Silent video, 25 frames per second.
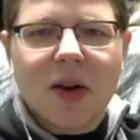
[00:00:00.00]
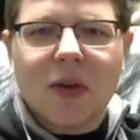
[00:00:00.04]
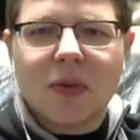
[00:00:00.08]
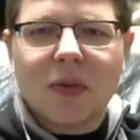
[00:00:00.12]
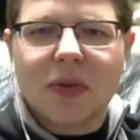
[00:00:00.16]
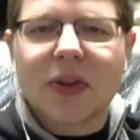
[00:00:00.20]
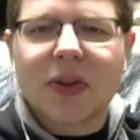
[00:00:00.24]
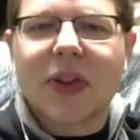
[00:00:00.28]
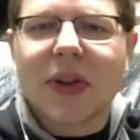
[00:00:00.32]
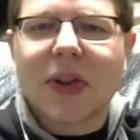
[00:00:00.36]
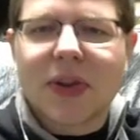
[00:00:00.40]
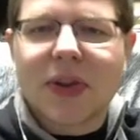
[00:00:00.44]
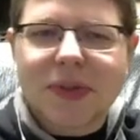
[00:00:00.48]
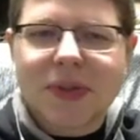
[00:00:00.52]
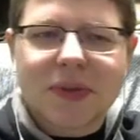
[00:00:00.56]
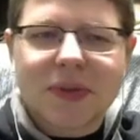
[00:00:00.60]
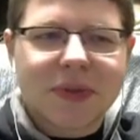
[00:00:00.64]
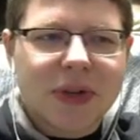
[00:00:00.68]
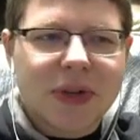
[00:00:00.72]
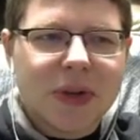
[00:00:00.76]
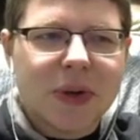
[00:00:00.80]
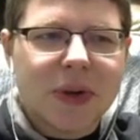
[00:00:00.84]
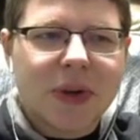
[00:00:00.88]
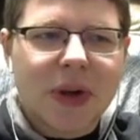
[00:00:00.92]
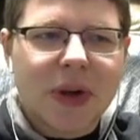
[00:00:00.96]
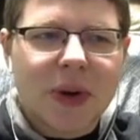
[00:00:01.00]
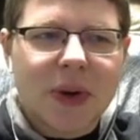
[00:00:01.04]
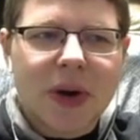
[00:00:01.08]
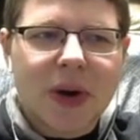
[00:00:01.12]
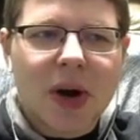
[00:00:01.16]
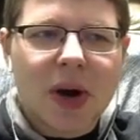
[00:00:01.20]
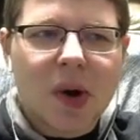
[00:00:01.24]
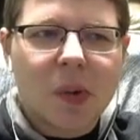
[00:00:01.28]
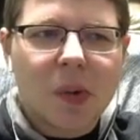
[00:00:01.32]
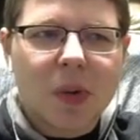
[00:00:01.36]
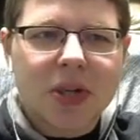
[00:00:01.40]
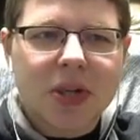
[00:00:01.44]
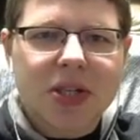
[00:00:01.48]
for those of you who don't
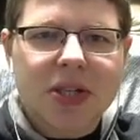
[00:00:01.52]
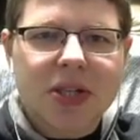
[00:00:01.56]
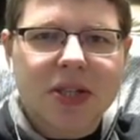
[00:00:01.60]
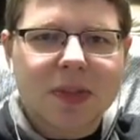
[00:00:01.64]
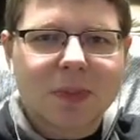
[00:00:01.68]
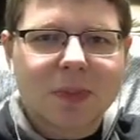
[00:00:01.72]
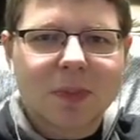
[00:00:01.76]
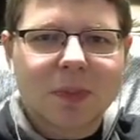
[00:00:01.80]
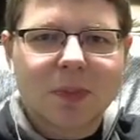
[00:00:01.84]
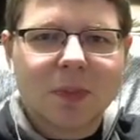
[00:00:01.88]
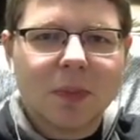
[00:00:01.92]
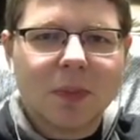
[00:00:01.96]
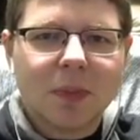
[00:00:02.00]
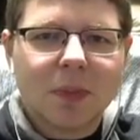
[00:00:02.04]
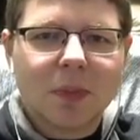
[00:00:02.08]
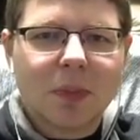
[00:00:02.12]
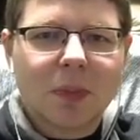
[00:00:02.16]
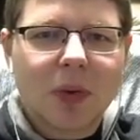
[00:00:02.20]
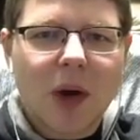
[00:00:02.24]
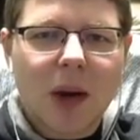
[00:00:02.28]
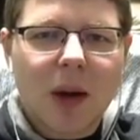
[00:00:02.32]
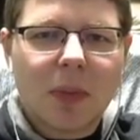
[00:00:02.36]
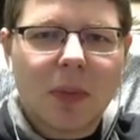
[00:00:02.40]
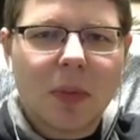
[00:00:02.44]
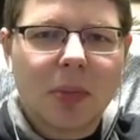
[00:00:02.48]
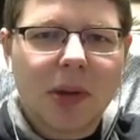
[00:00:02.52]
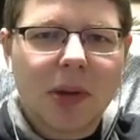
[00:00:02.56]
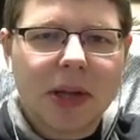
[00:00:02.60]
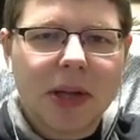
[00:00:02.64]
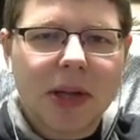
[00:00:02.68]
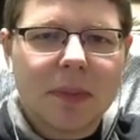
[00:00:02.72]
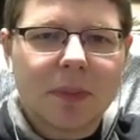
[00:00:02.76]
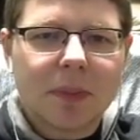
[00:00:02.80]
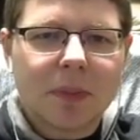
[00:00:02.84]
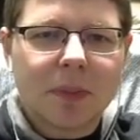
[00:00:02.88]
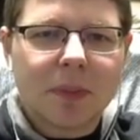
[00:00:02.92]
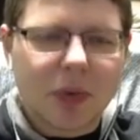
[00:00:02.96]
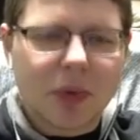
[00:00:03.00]
know, which is
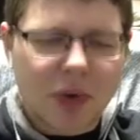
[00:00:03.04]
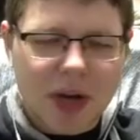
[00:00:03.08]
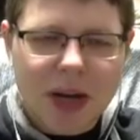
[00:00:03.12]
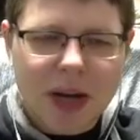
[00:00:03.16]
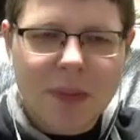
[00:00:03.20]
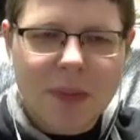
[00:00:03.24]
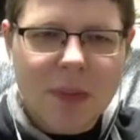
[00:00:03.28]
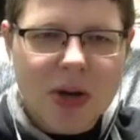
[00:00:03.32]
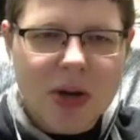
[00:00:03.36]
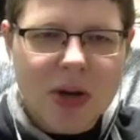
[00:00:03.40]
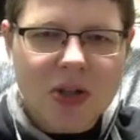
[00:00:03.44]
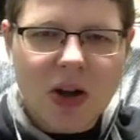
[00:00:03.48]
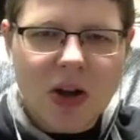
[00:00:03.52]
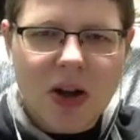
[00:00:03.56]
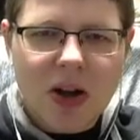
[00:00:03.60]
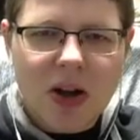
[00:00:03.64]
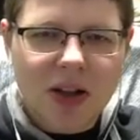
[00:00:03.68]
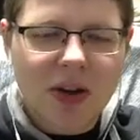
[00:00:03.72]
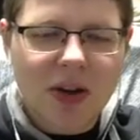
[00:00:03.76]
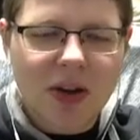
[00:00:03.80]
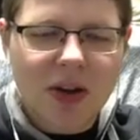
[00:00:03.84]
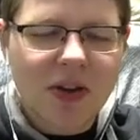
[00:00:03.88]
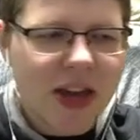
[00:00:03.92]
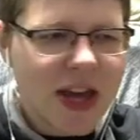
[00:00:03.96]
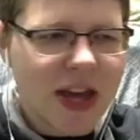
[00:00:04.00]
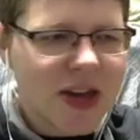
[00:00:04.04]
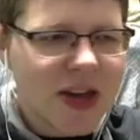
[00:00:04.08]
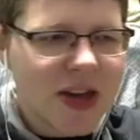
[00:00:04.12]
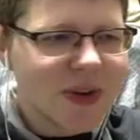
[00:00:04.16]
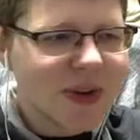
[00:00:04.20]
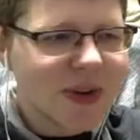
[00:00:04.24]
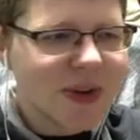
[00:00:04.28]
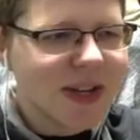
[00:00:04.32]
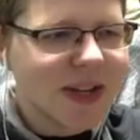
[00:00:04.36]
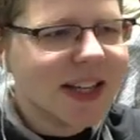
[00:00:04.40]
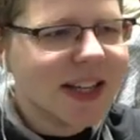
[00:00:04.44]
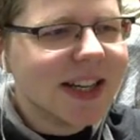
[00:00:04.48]
probably pretty much all of you,